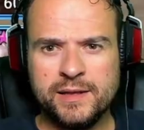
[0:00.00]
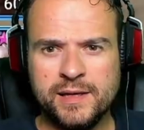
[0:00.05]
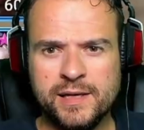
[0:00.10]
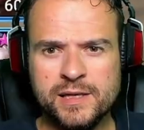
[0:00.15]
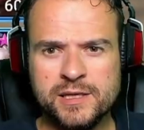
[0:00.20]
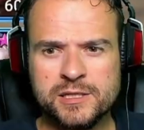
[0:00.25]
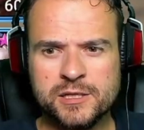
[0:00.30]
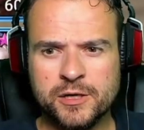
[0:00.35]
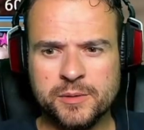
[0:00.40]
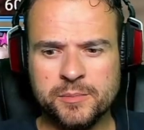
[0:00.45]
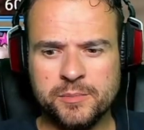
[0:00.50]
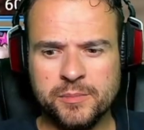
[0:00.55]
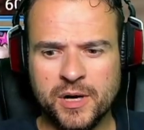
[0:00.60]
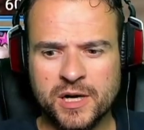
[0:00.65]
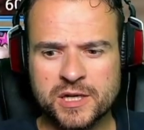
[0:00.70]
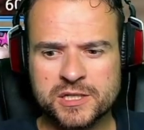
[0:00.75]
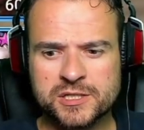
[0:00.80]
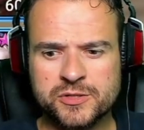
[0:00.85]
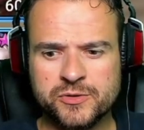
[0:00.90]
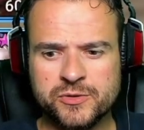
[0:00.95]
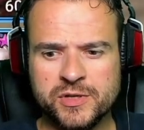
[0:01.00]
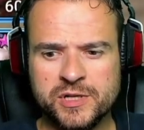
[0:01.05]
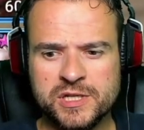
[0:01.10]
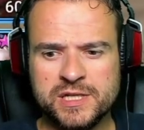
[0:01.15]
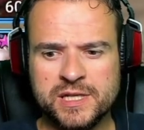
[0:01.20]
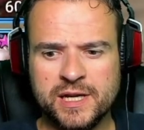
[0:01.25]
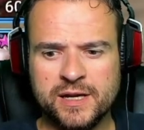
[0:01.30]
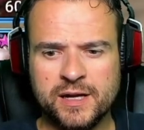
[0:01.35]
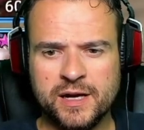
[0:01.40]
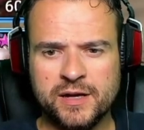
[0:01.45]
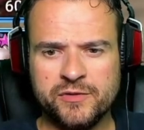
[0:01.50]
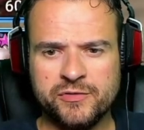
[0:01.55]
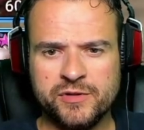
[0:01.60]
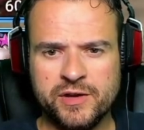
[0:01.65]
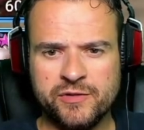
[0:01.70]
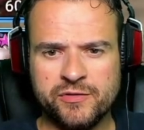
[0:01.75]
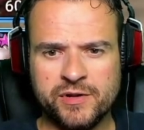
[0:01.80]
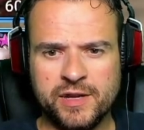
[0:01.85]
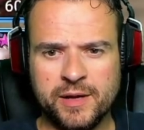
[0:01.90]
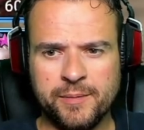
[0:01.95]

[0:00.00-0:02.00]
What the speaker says: these are the masteries that I have given